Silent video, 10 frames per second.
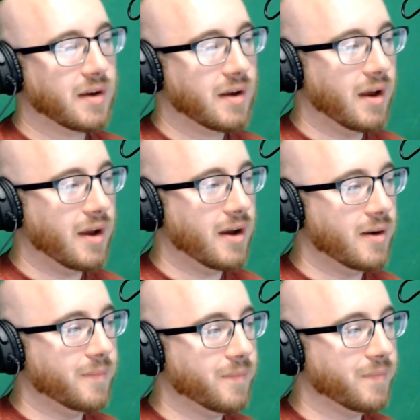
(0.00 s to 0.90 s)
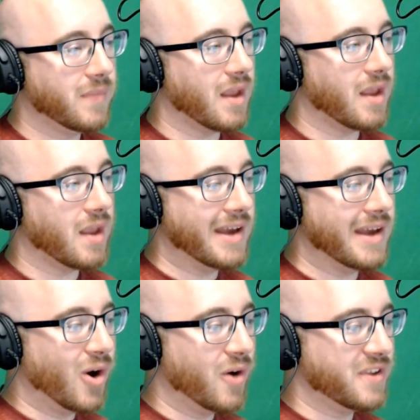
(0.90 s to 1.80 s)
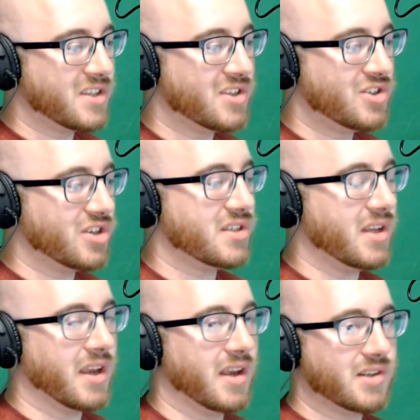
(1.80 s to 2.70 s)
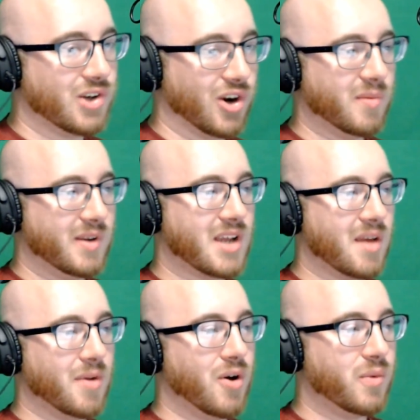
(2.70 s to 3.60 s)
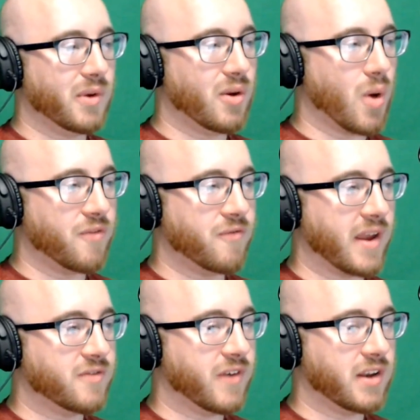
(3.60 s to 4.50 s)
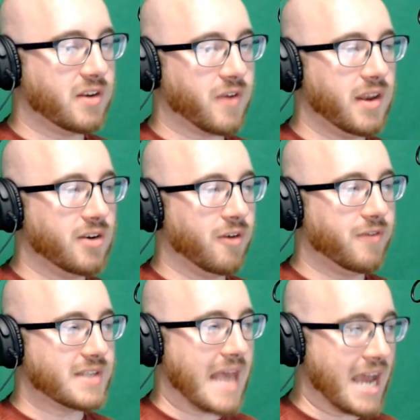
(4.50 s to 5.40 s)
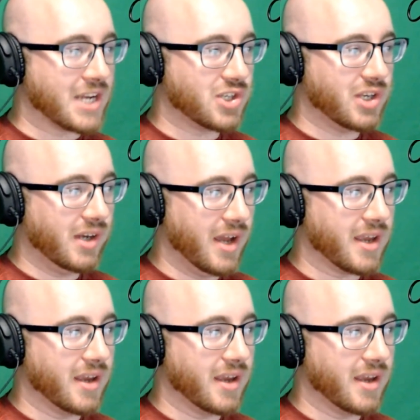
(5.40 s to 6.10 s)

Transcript: I I don't know if this is just like a tournament type mode where you go fight to fight to fight, or if it's actually like a